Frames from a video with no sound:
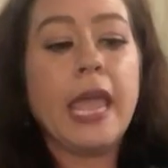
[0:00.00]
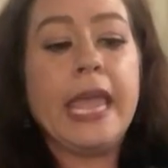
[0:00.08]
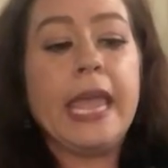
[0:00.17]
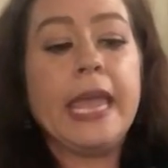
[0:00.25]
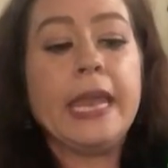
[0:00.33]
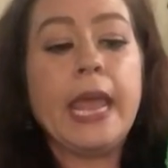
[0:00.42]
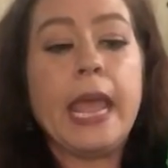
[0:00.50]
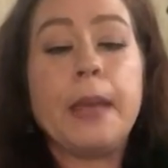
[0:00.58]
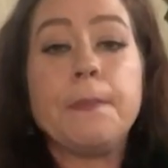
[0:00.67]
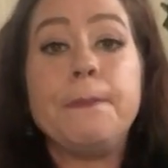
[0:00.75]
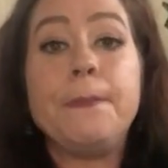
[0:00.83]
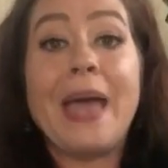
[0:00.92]
in
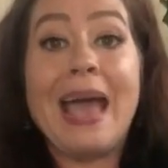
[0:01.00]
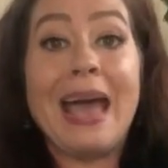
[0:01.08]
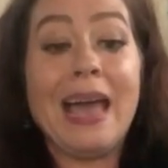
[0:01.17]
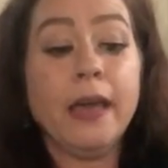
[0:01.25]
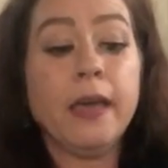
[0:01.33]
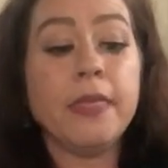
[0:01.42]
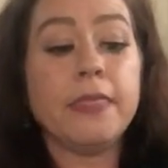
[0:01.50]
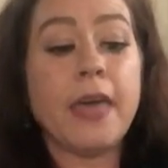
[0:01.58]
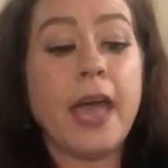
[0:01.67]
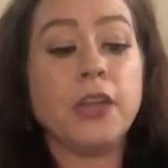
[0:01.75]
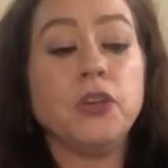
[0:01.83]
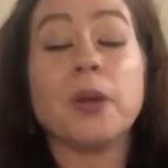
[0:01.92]
a bag
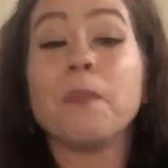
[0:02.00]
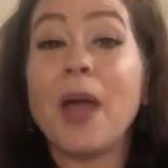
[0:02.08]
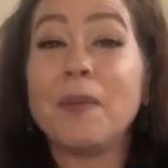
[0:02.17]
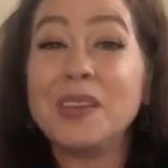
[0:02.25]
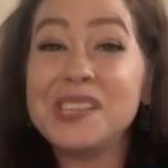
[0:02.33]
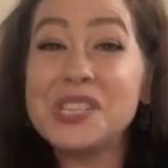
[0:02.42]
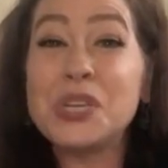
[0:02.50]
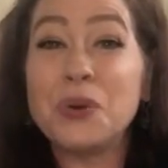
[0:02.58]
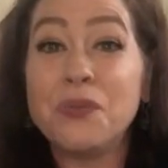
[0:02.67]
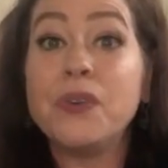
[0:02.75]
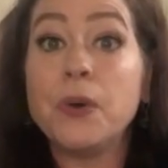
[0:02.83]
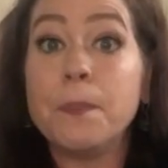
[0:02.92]
that you can probably
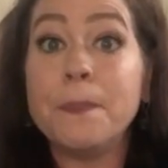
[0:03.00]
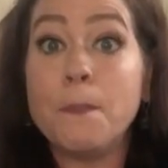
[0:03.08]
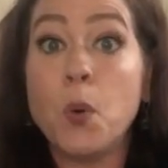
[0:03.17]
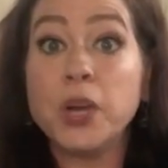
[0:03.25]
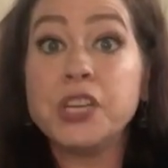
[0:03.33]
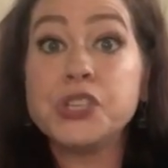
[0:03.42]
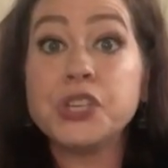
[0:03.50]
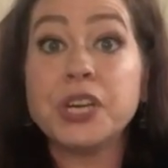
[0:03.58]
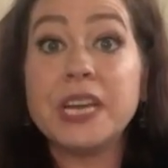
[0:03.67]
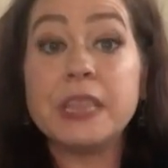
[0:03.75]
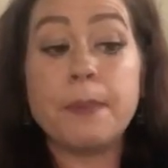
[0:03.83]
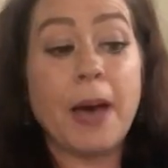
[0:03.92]
still feel moisture
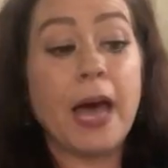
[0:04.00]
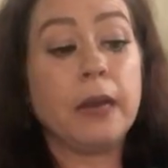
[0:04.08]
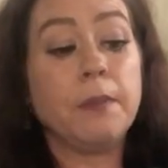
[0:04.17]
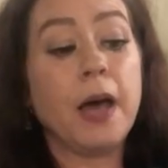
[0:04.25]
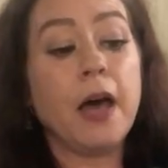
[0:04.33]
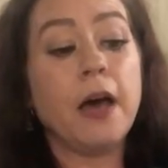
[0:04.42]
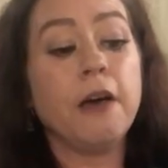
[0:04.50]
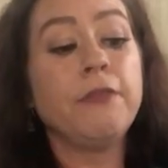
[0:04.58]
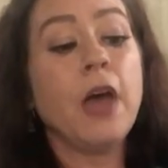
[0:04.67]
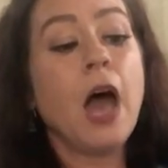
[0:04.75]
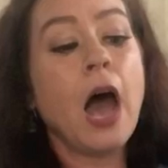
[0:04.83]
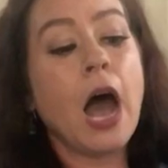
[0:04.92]
in the bottom of,
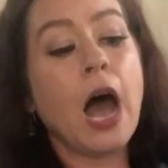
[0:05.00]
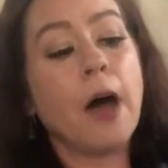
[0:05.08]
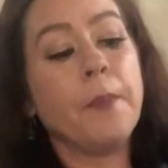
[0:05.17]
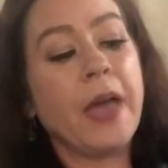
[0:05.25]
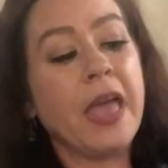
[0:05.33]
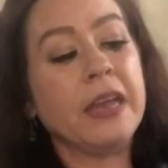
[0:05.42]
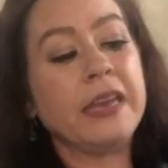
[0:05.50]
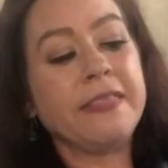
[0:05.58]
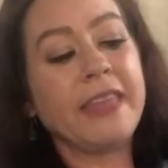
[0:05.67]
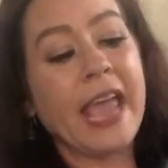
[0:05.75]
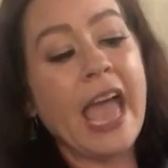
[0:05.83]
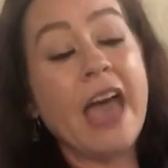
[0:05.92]
and
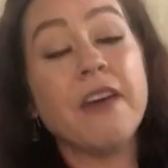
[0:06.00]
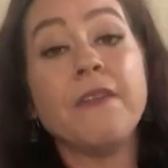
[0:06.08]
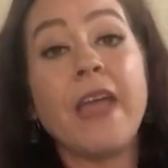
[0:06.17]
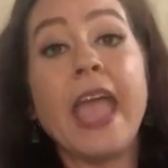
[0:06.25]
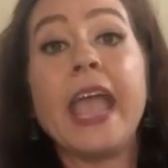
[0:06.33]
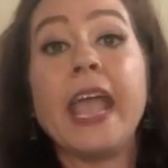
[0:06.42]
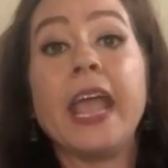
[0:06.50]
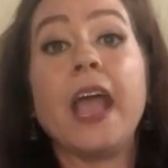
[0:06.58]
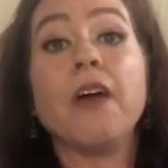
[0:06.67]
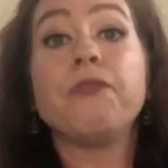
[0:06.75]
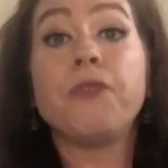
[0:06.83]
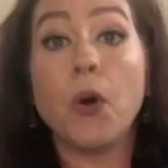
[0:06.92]
they have
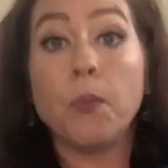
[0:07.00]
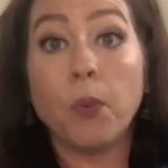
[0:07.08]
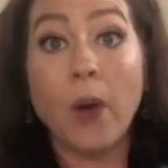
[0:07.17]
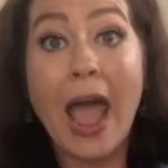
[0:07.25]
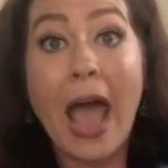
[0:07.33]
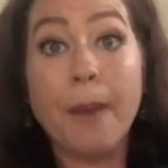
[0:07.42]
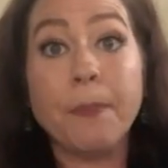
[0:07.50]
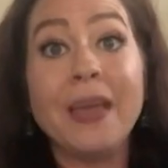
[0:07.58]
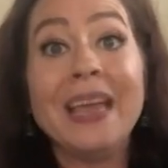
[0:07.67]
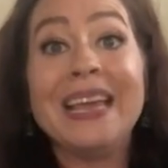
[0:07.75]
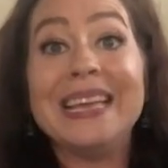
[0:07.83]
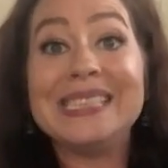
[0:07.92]
a foam wrap
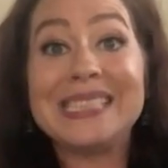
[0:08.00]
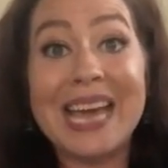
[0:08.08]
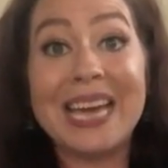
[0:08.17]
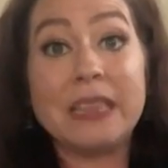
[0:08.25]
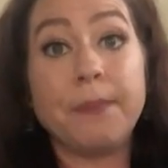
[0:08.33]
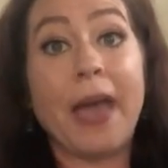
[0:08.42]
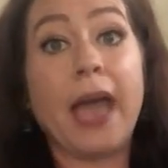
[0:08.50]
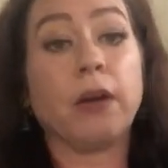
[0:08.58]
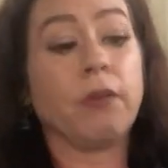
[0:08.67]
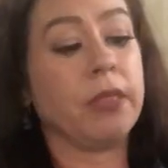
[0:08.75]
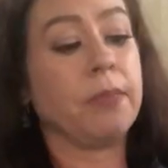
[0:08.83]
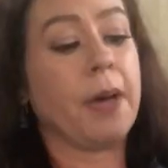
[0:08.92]
inside the bag
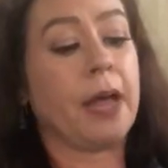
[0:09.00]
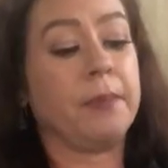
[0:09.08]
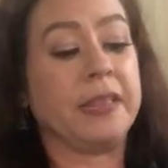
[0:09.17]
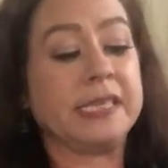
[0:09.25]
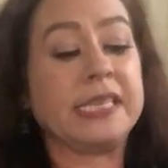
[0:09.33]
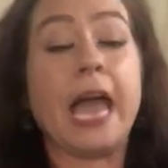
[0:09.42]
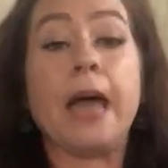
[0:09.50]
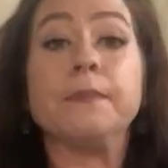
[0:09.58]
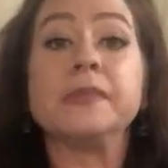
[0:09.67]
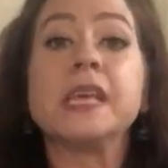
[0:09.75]
around the bottom of the stems.